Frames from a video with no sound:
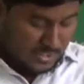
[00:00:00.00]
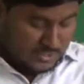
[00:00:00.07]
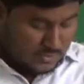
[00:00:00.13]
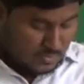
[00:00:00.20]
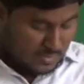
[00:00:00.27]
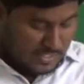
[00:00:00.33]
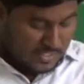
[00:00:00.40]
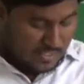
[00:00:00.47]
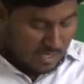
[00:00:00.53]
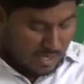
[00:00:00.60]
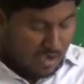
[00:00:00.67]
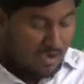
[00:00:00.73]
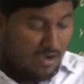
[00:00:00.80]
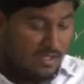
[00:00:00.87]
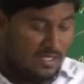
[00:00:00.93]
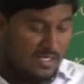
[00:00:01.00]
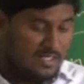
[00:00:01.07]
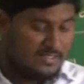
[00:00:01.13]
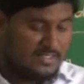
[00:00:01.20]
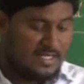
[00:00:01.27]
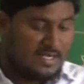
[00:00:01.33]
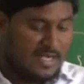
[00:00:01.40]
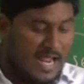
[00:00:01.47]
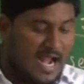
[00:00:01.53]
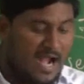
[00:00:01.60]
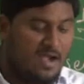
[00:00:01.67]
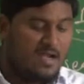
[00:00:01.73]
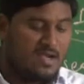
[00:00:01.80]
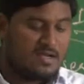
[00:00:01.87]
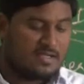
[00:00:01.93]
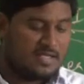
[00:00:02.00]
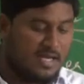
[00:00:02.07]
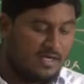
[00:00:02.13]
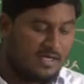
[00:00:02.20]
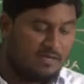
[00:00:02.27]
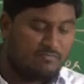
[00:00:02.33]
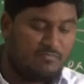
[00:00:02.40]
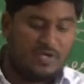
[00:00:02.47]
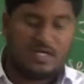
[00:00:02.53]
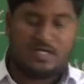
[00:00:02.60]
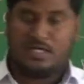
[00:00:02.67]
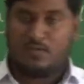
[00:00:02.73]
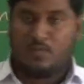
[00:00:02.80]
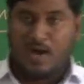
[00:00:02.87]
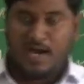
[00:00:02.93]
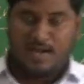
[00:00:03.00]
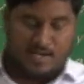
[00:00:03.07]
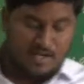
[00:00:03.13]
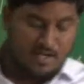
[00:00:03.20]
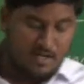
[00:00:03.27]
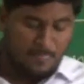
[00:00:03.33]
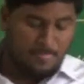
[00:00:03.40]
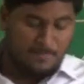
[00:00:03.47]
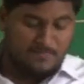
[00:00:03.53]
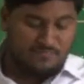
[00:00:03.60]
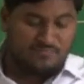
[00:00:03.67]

So, and all the land in kingdom were divided,